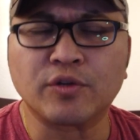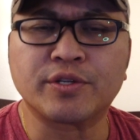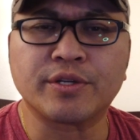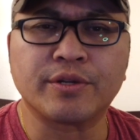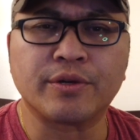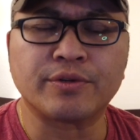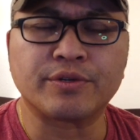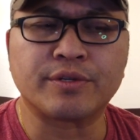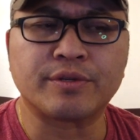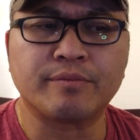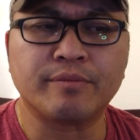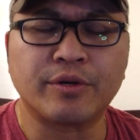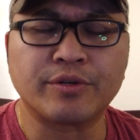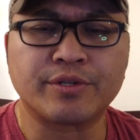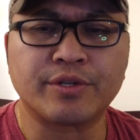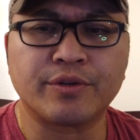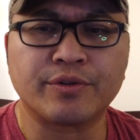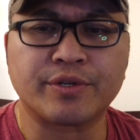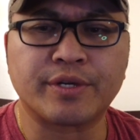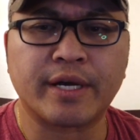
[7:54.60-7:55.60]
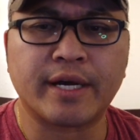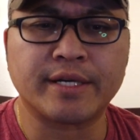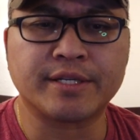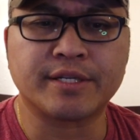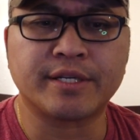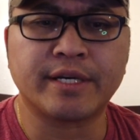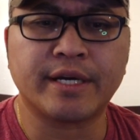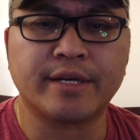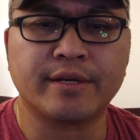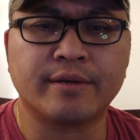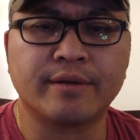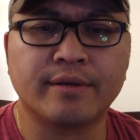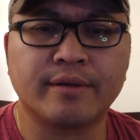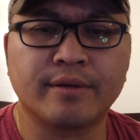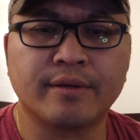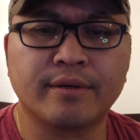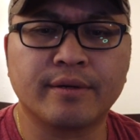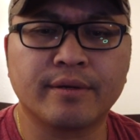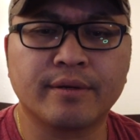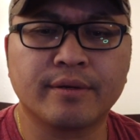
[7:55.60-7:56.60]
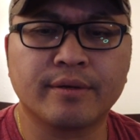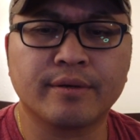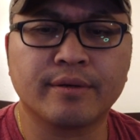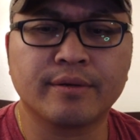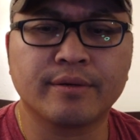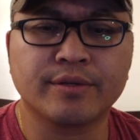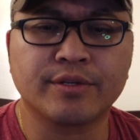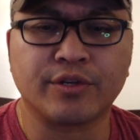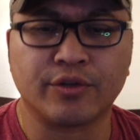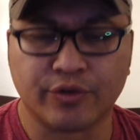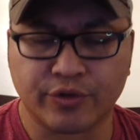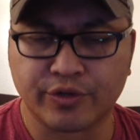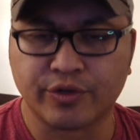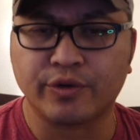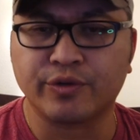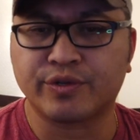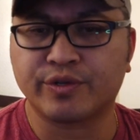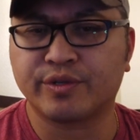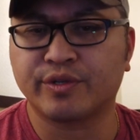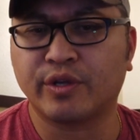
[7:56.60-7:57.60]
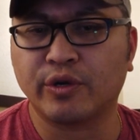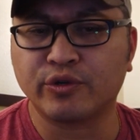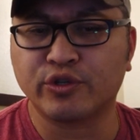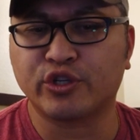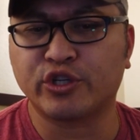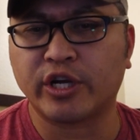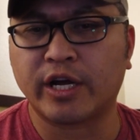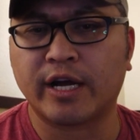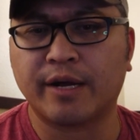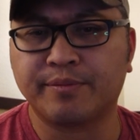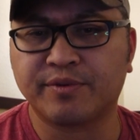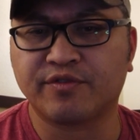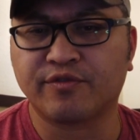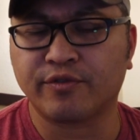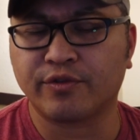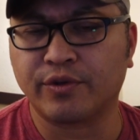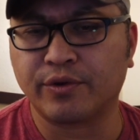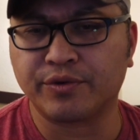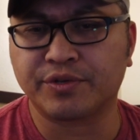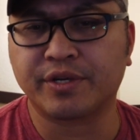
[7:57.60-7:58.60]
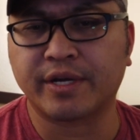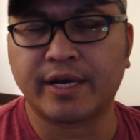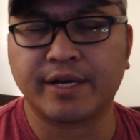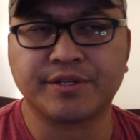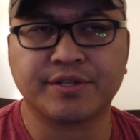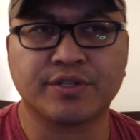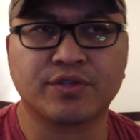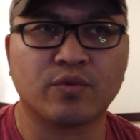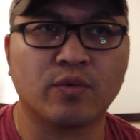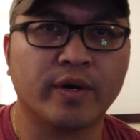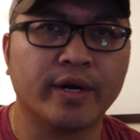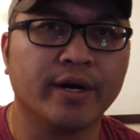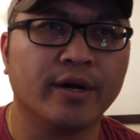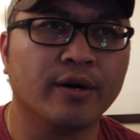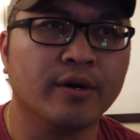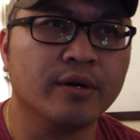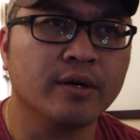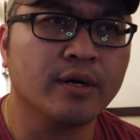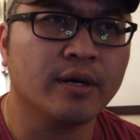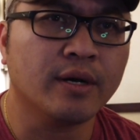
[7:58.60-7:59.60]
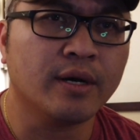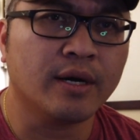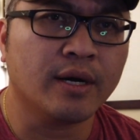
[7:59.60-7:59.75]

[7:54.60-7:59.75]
most of those guys get. So there's those jobs for those guys as well.